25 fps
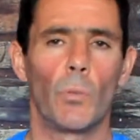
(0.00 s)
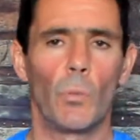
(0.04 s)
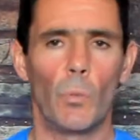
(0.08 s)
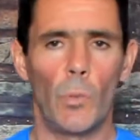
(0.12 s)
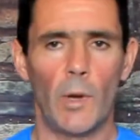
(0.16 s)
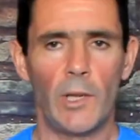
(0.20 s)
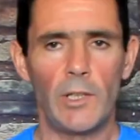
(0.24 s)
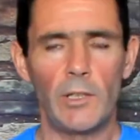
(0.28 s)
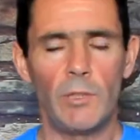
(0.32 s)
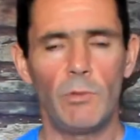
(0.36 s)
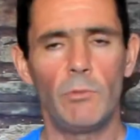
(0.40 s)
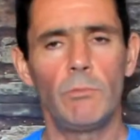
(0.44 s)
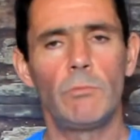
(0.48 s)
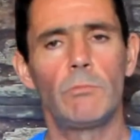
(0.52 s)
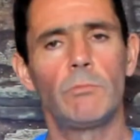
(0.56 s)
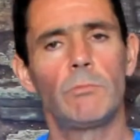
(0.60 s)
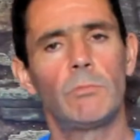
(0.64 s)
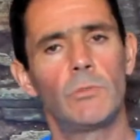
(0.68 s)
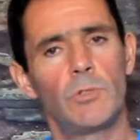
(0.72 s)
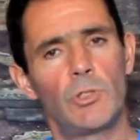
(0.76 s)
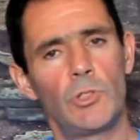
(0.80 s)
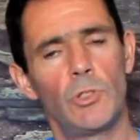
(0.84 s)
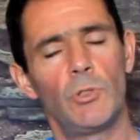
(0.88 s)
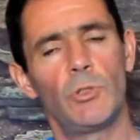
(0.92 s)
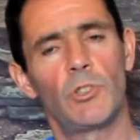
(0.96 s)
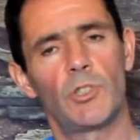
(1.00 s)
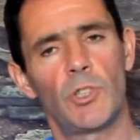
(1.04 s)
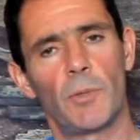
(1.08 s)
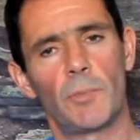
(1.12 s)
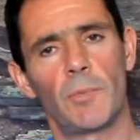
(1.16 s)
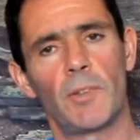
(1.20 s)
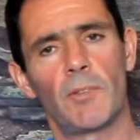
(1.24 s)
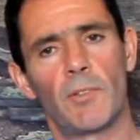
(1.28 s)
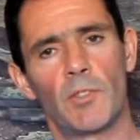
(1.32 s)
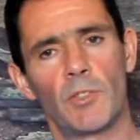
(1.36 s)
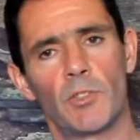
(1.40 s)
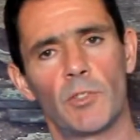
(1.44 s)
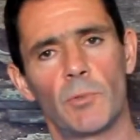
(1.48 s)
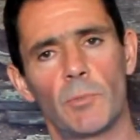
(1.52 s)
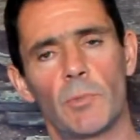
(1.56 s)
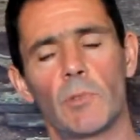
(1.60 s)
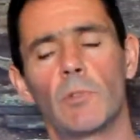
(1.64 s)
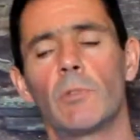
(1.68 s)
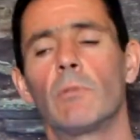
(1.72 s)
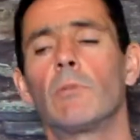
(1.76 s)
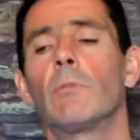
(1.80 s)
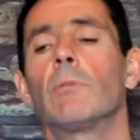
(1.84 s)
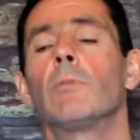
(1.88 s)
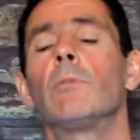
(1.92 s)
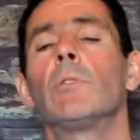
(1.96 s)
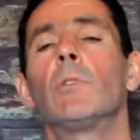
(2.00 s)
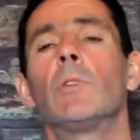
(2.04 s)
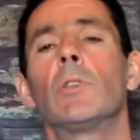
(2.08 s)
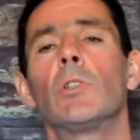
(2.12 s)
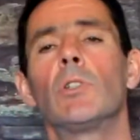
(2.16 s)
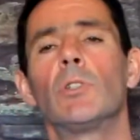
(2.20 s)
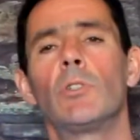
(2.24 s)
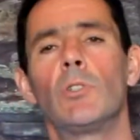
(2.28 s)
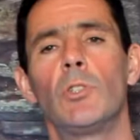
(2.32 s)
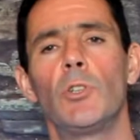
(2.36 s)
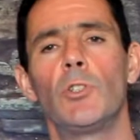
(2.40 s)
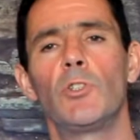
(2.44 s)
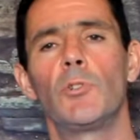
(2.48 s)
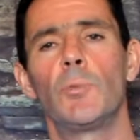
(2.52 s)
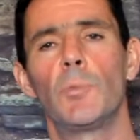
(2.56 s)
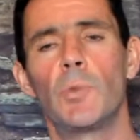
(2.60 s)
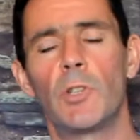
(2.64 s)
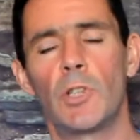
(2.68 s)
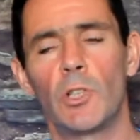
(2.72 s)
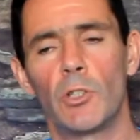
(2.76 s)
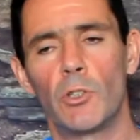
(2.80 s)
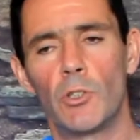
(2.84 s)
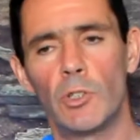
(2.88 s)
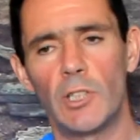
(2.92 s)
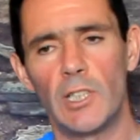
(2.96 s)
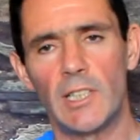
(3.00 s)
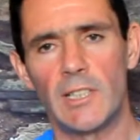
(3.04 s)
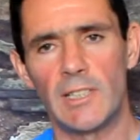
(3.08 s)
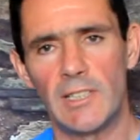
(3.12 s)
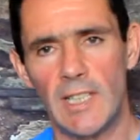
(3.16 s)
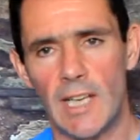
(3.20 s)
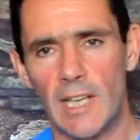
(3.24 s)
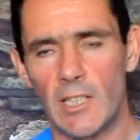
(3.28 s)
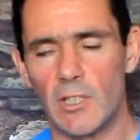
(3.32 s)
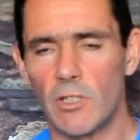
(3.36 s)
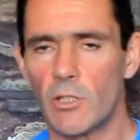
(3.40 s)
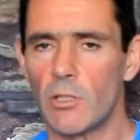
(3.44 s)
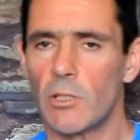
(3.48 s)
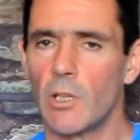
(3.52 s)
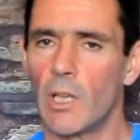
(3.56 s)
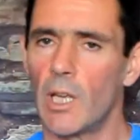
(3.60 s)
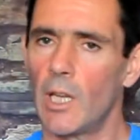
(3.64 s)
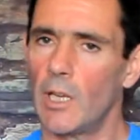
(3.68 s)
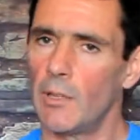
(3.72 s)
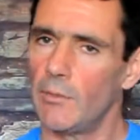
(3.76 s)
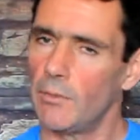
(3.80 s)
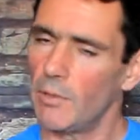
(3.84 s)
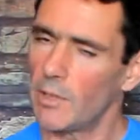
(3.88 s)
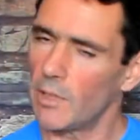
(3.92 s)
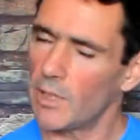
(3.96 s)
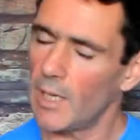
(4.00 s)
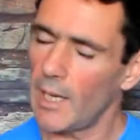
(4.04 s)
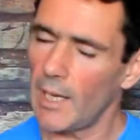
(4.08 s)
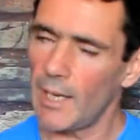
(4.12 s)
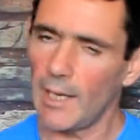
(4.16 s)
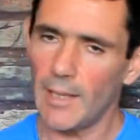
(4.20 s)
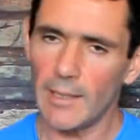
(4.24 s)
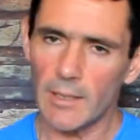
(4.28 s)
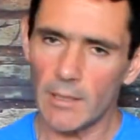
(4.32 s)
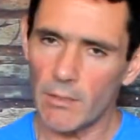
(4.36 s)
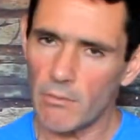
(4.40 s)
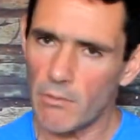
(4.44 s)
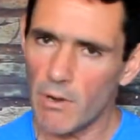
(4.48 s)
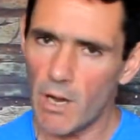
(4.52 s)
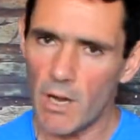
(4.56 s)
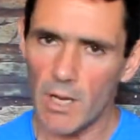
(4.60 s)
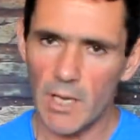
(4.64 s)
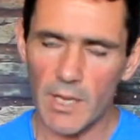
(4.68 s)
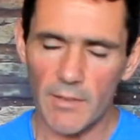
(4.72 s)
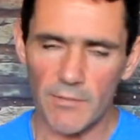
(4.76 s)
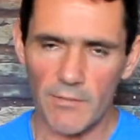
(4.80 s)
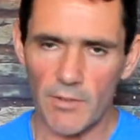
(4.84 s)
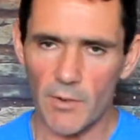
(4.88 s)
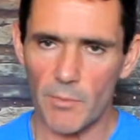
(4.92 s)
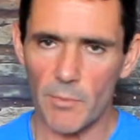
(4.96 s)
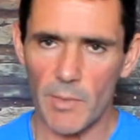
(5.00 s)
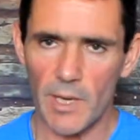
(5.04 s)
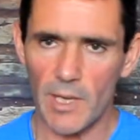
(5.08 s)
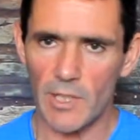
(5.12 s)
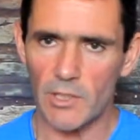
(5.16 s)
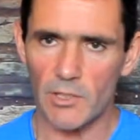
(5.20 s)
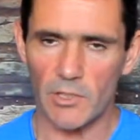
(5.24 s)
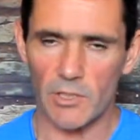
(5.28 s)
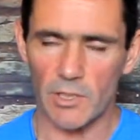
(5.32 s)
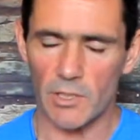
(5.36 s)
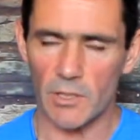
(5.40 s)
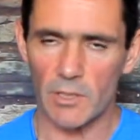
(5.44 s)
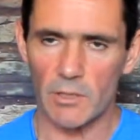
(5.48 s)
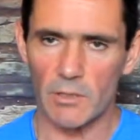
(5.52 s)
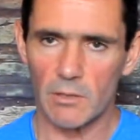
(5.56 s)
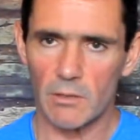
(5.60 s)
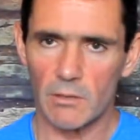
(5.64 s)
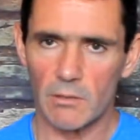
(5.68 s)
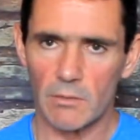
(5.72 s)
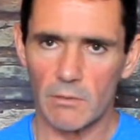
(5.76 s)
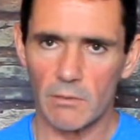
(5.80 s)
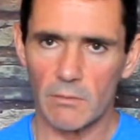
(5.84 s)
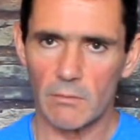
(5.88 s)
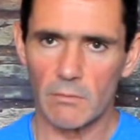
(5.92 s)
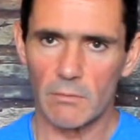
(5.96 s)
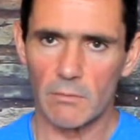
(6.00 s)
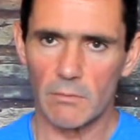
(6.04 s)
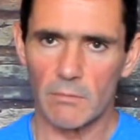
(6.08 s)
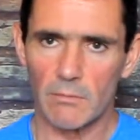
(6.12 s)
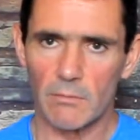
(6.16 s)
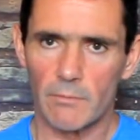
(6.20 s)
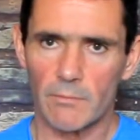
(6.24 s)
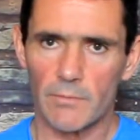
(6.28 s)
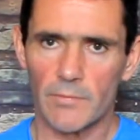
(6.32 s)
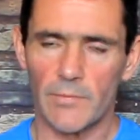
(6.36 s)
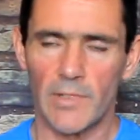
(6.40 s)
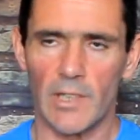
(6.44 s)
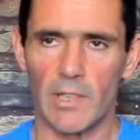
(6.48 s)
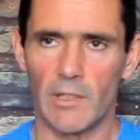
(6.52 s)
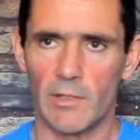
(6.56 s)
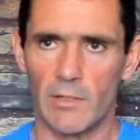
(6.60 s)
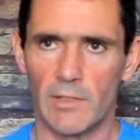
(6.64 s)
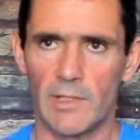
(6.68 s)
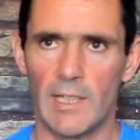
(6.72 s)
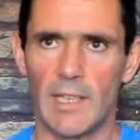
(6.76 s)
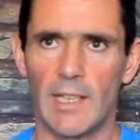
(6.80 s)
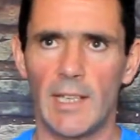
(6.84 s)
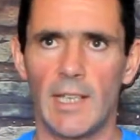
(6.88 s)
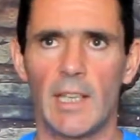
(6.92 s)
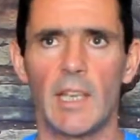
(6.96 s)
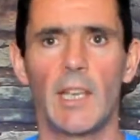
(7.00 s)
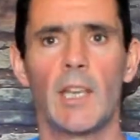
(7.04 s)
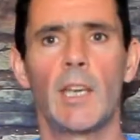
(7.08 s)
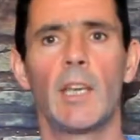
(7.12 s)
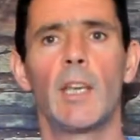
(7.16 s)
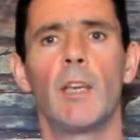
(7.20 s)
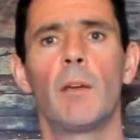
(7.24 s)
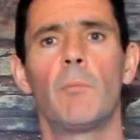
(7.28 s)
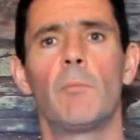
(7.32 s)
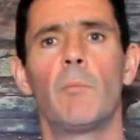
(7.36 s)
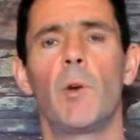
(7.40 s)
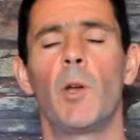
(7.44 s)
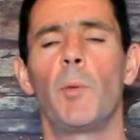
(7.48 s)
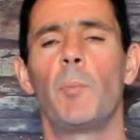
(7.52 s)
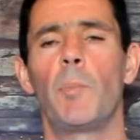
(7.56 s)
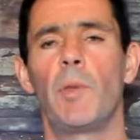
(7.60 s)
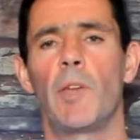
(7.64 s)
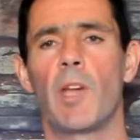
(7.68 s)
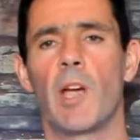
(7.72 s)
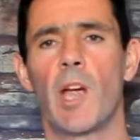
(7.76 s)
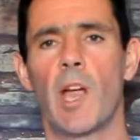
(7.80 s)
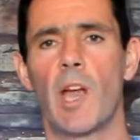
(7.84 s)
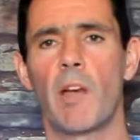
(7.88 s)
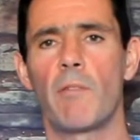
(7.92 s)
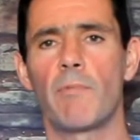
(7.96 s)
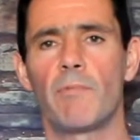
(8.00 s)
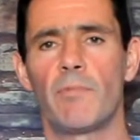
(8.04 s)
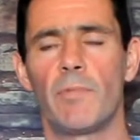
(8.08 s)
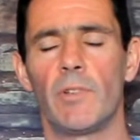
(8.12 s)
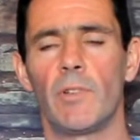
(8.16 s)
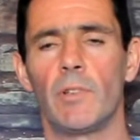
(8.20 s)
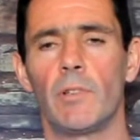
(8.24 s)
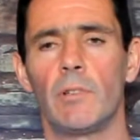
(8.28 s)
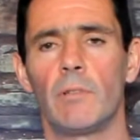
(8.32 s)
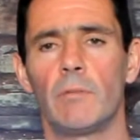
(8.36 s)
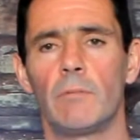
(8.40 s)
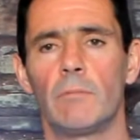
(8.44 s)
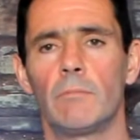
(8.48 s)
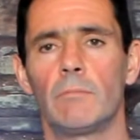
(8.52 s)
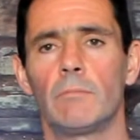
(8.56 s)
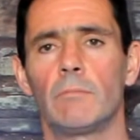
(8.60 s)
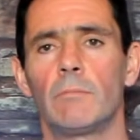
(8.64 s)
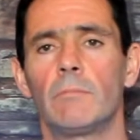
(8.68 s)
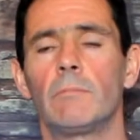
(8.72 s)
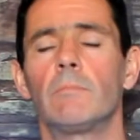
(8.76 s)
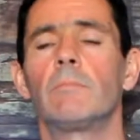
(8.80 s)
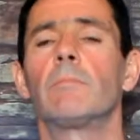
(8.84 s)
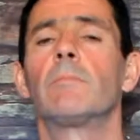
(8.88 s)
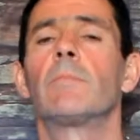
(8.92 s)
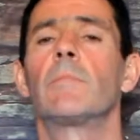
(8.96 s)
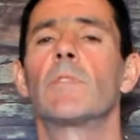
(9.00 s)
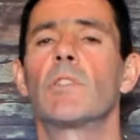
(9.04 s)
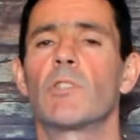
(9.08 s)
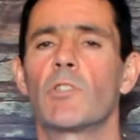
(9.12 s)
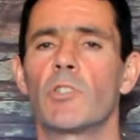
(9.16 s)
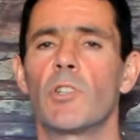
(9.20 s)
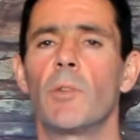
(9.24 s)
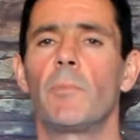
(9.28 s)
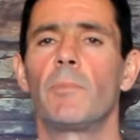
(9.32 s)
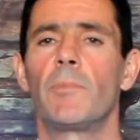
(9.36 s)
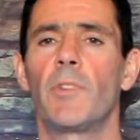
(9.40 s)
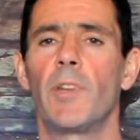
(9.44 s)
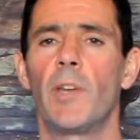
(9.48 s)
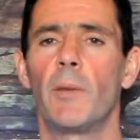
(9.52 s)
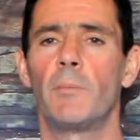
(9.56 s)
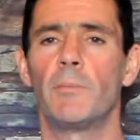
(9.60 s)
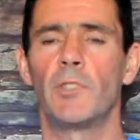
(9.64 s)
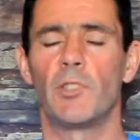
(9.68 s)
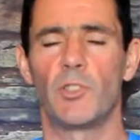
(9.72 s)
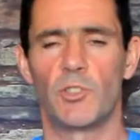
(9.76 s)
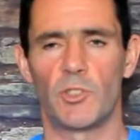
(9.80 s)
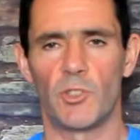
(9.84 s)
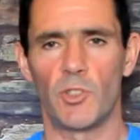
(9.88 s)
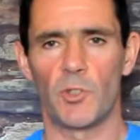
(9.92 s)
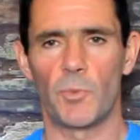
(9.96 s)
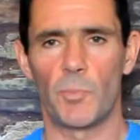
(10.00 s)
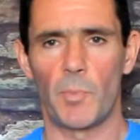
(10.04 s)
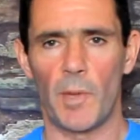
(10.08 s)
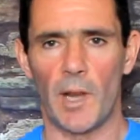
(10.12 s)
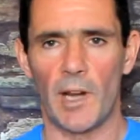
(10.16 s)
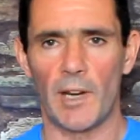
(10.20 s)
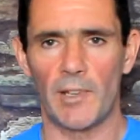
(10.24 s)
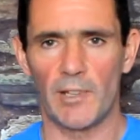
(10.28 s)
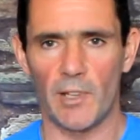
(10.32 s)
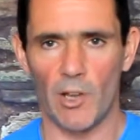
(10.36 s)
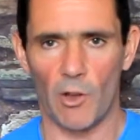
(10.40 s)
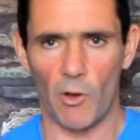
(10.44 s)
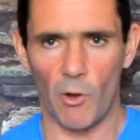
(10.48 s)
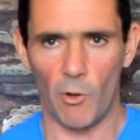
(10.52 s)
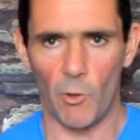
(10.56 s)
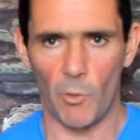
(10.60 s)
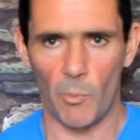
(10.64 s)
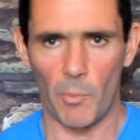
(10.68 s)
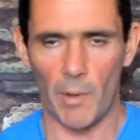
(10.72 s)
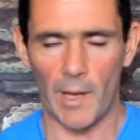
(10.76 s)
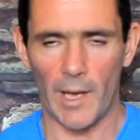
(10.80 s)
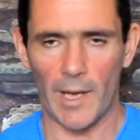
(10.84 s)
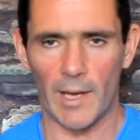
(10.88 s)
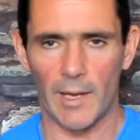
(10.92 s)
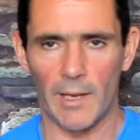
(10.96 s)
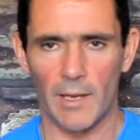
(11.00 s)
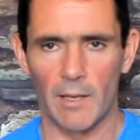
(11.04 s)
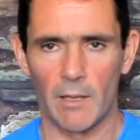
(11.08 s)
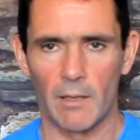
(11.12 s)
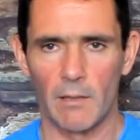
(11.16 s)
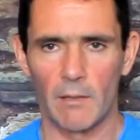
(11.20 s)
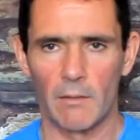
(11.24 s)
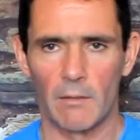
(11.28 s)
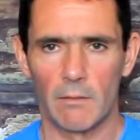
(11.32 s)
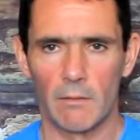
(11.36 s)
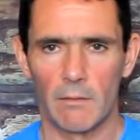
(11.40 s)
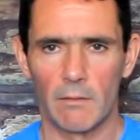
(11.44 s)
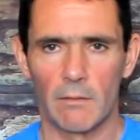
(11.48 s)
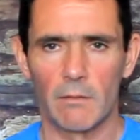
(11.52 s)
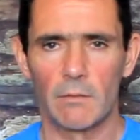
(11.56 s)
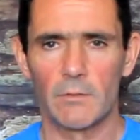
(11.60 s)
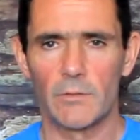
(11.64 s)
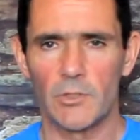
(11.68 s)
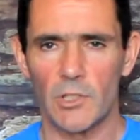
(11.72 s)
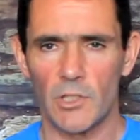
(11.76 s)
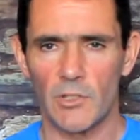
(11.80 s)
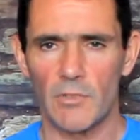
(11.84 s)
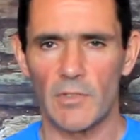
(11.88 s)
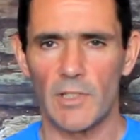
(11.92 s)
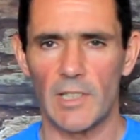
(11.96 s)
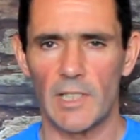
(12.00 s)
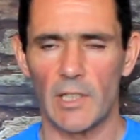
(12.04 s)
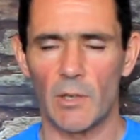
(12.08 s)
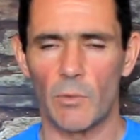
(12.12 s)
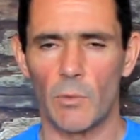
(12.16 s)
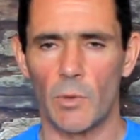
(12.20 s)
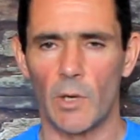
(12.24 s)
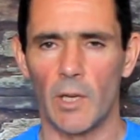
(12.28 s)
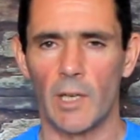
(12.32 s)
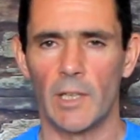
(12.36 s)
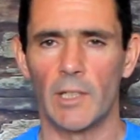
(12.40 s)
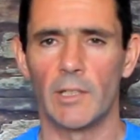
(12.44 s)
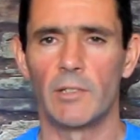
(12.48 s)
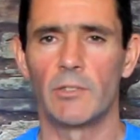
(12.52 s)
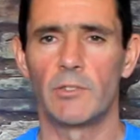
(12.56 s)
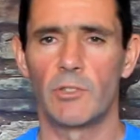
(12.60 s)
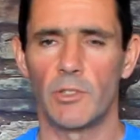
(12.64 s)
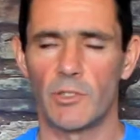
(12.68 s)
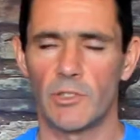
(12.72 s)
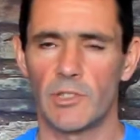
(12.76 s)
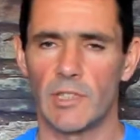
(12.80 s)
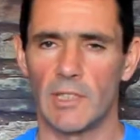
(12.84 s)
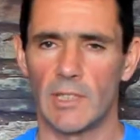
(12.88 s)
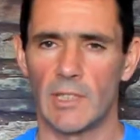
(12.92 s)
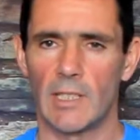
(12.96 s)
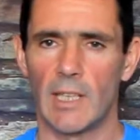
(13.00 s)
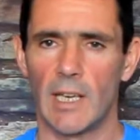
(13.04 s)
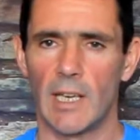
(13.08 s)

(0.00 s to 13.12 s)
when you do something for someone, do something with a good intention, and if you're getting the wrong information that you think might be harmful, sometimes it's just better to hold back just for a little while, just in